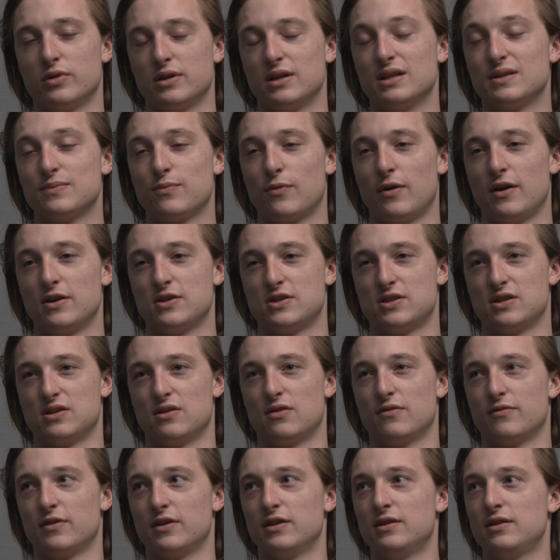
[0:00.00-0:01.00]
the inspiration
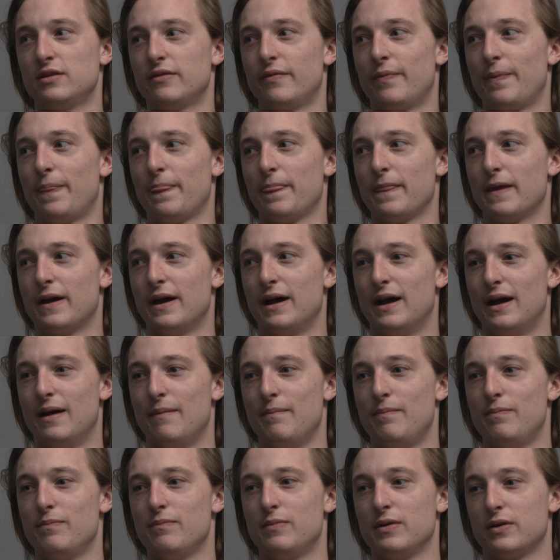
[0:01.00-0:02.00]
of it.
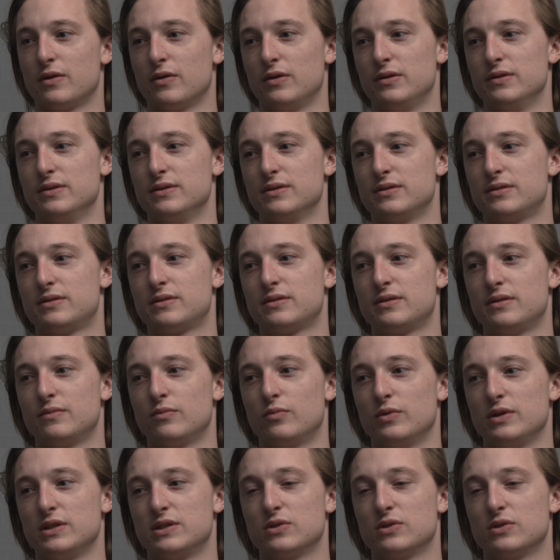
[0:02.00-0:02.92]
Because we